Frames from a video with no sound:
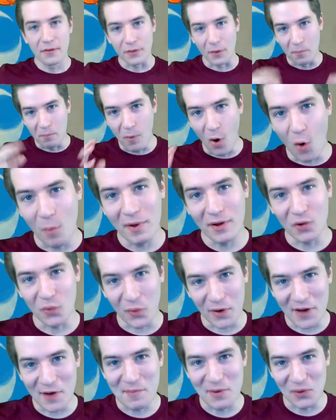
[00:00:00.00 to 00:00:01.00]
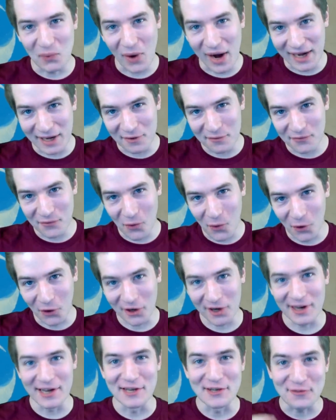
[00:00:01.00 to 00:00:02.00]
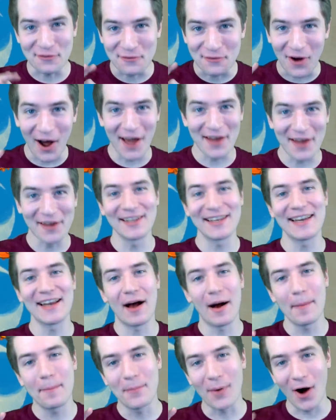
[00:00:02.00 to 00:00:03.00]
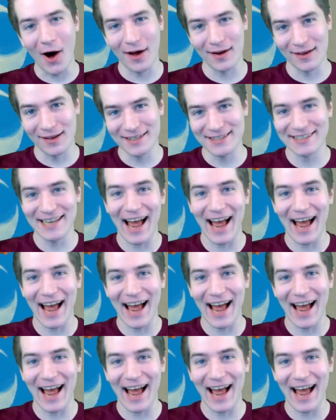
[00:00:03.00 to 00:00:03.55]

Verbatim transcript: The moment we have been waiting for is finally upon us.